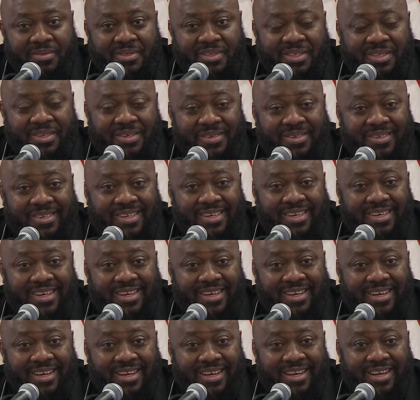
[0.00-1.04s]
So
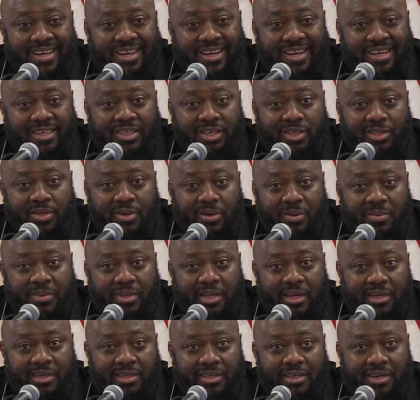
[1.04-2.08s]
I just hope
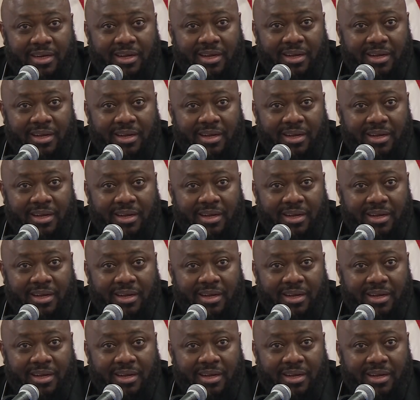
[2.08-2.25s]
that